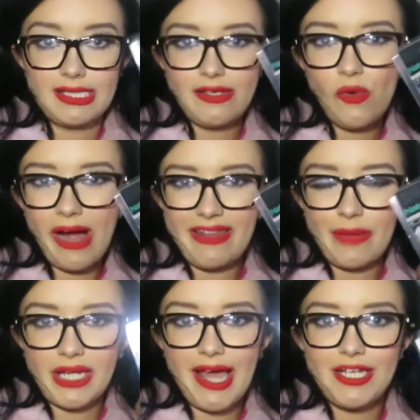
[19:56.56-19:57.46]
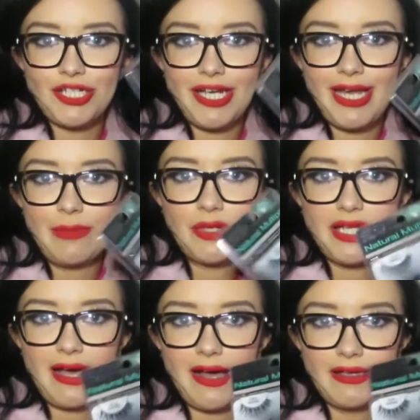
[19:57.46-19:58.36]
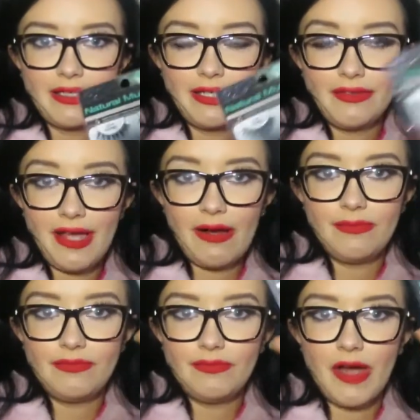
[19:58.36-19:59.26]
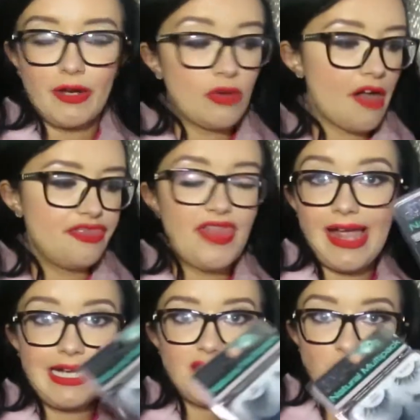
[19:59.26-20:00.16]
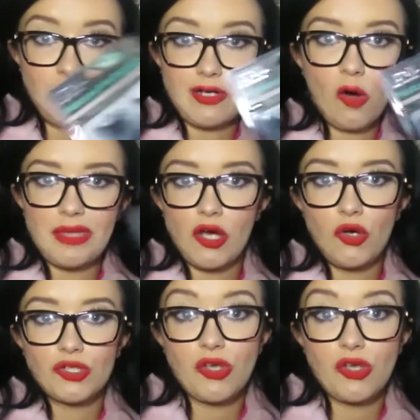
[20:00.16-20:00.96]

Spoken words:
still wear them occasionally, but yeah, they're they literally got me hooked